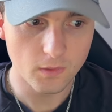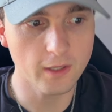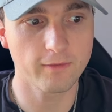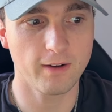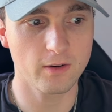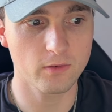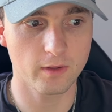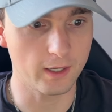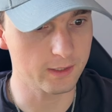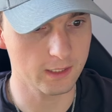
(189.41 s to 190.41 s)
I found
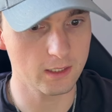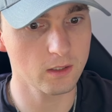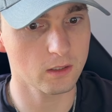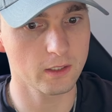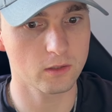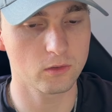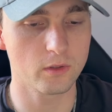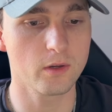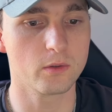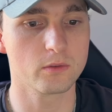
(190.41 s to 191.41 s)
that in the clinical
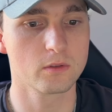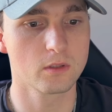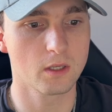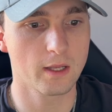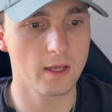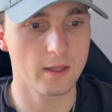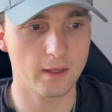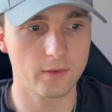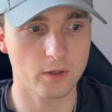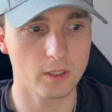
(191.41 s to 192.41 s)
notes
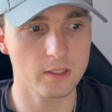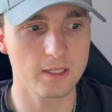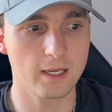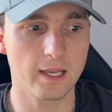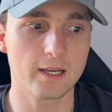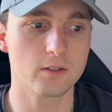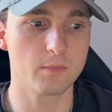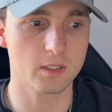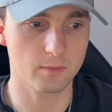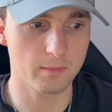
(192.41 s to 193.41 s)
that there is a age
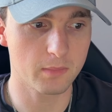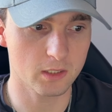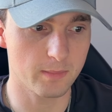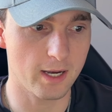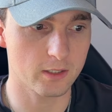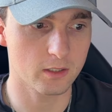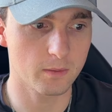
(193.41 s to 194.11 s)
mismatch.